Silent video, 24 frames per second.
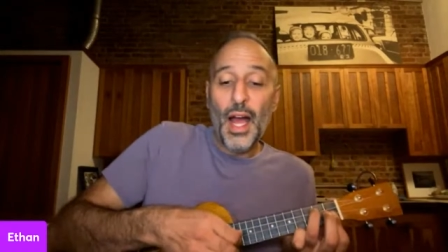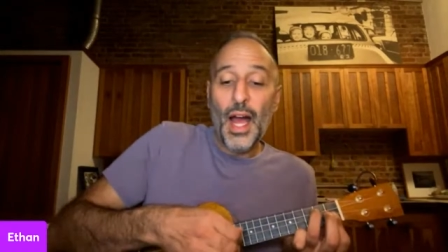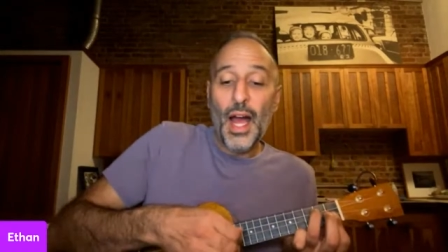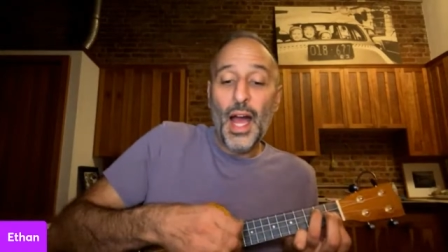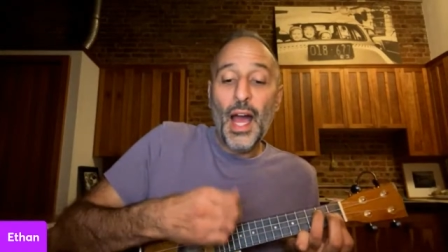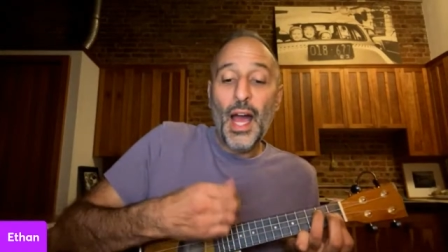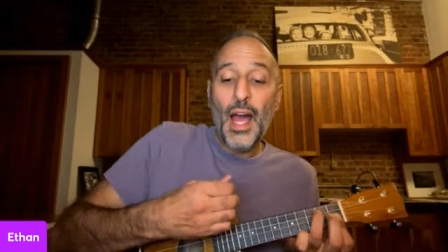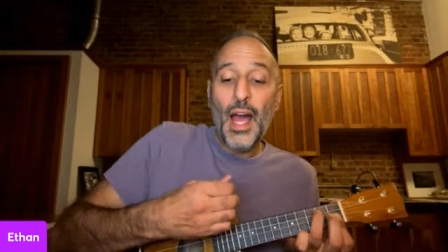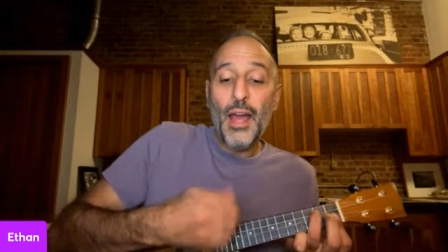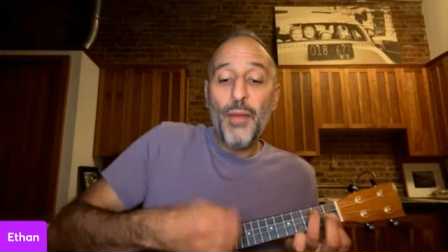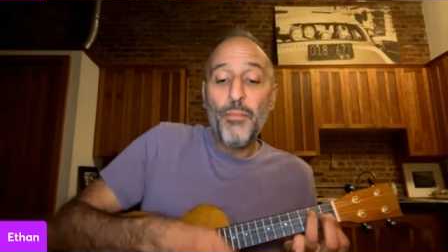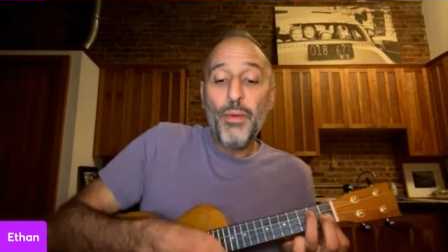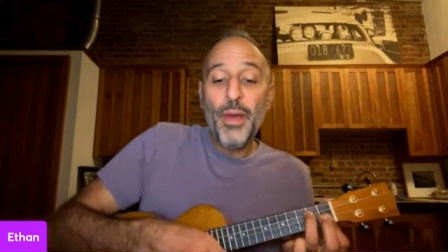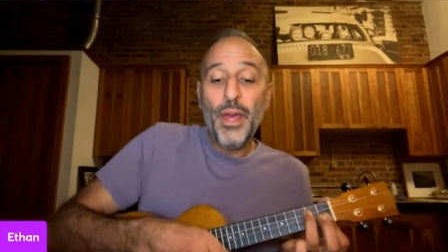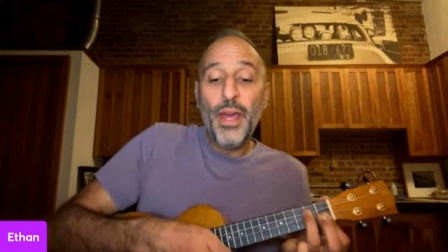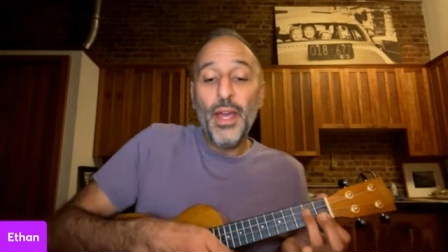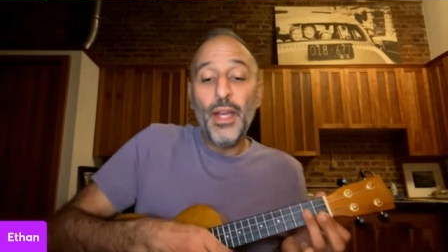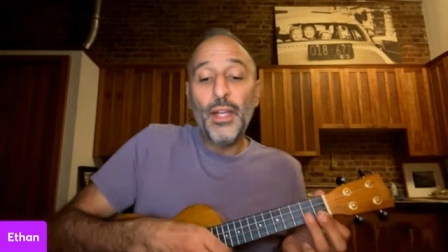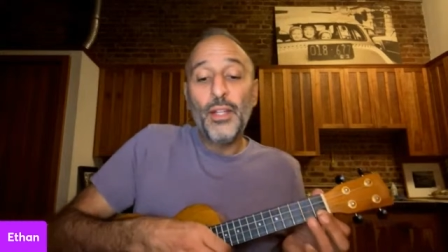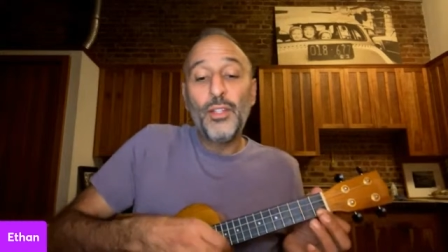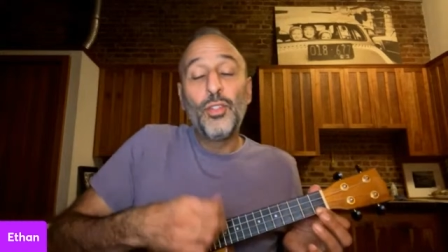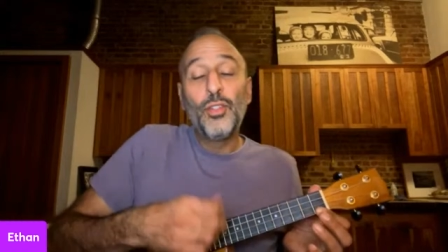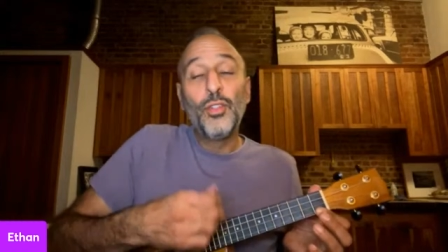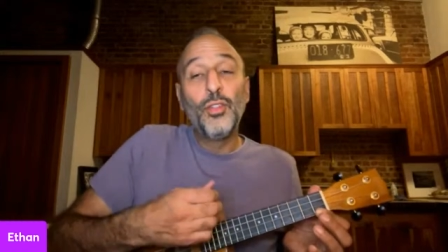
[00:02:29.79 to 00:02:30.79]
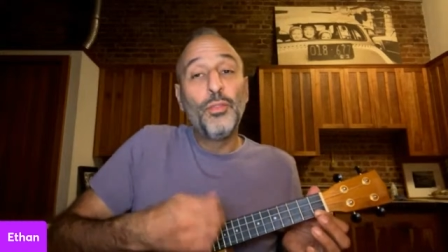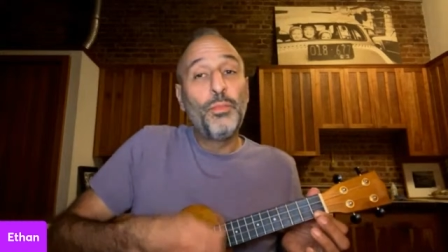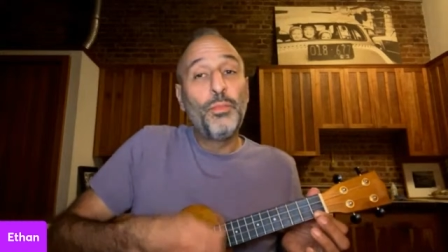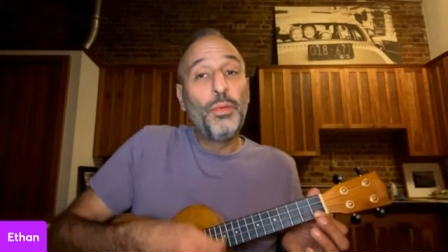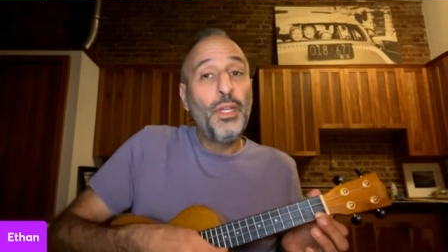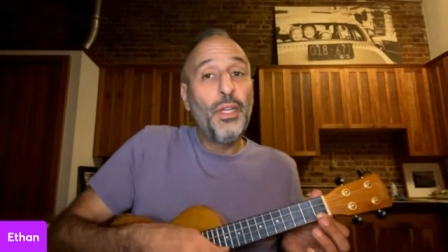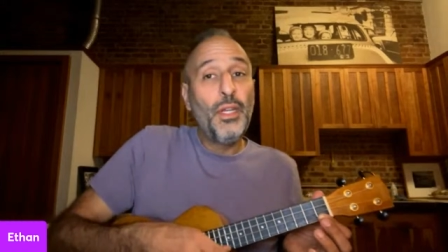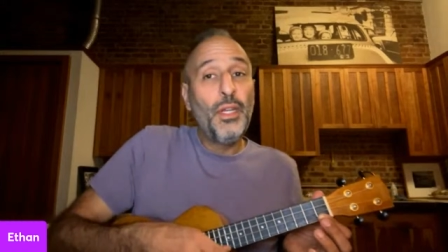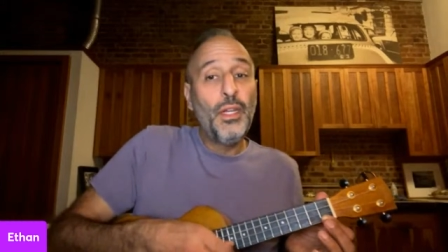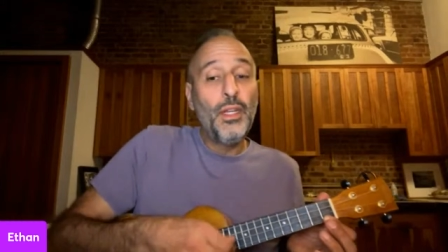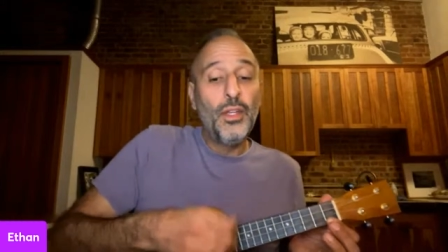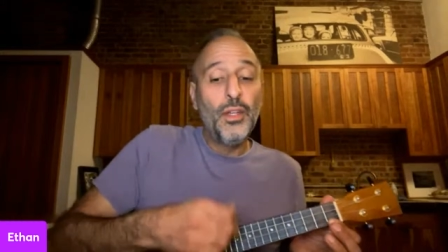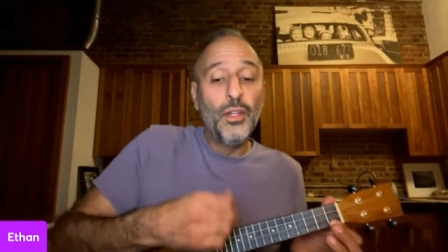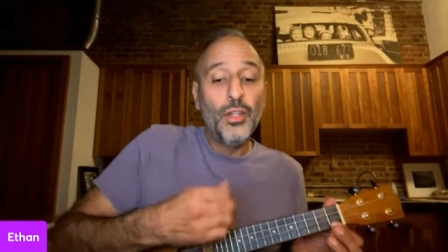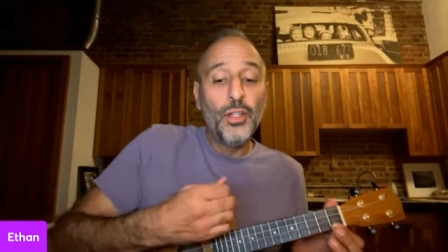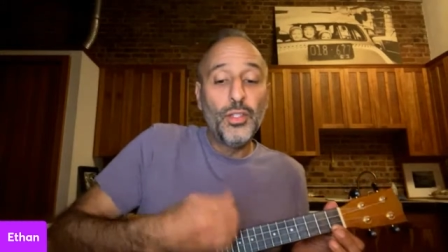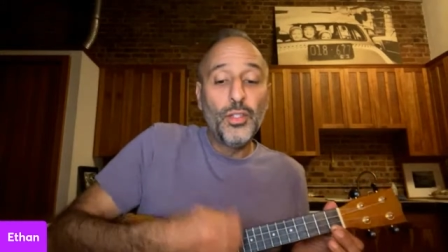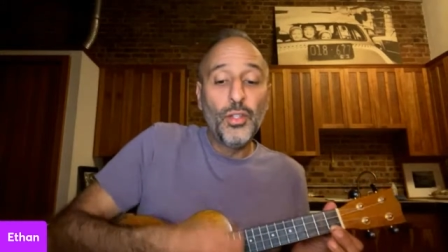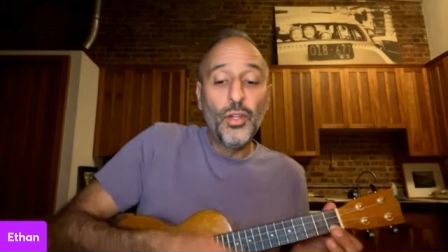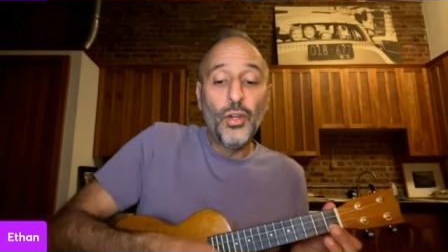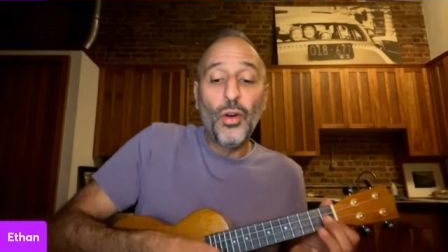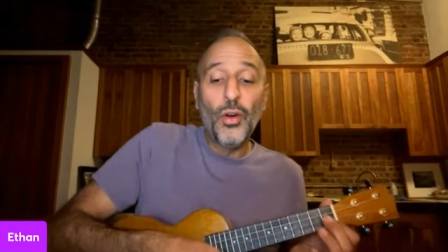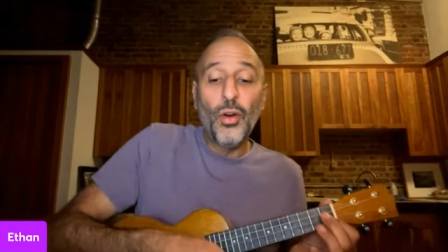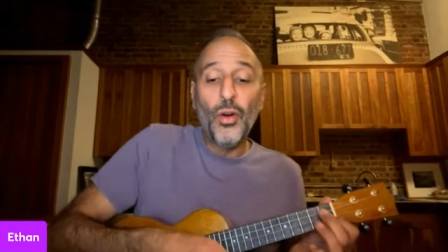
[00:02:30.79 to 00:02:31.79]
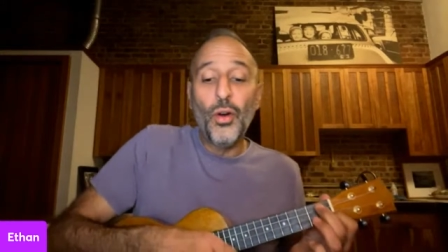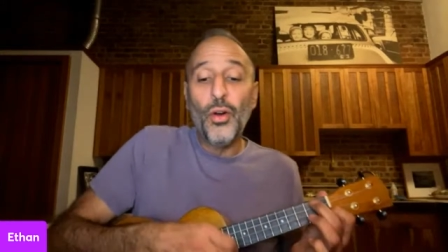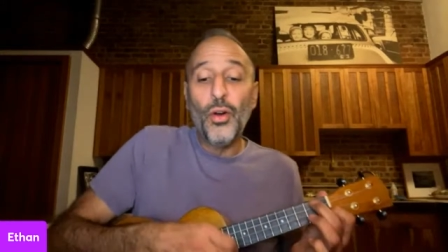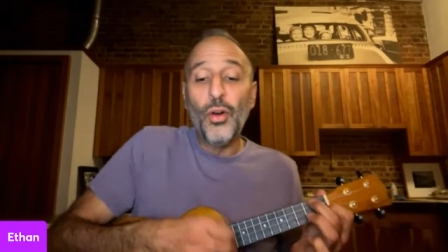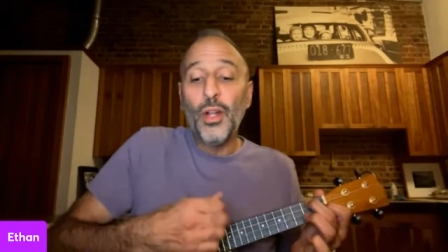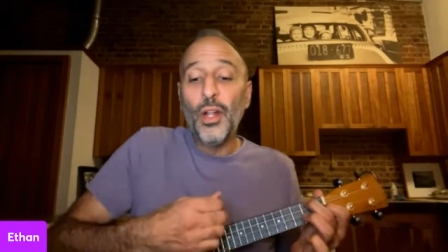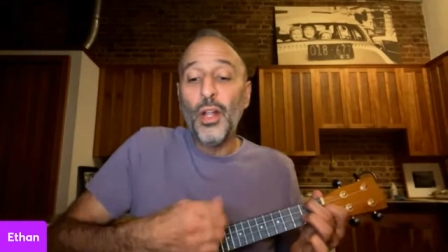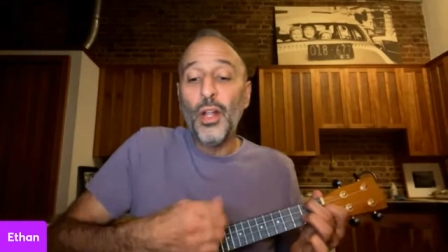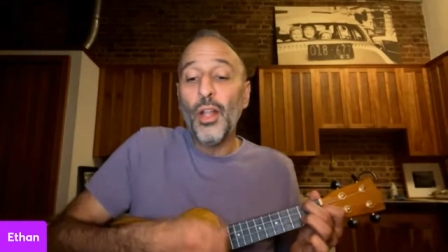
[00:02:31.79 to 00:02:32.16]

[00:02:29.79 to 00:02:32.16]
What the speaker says: I beg to be adored,